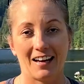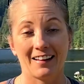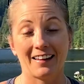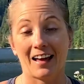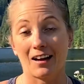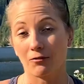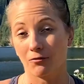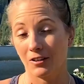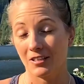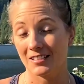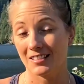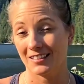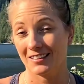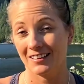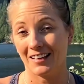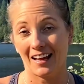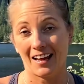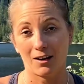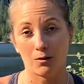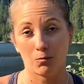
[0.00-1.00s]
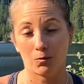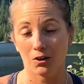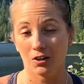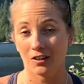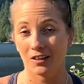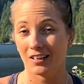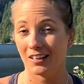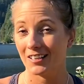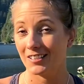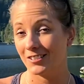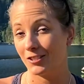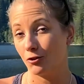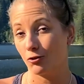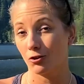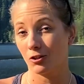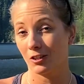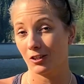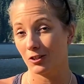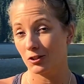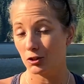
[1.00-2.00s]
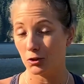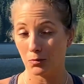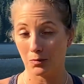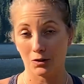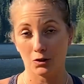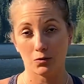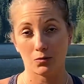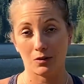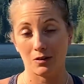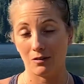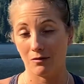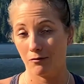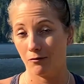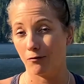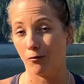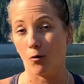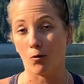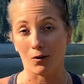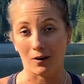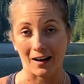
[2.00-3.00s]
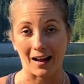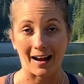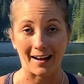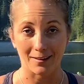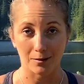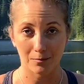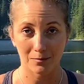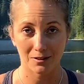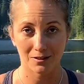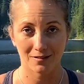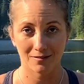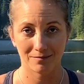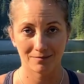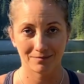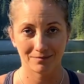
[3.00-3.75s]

And that reason at work is usually to retrieve foreign items.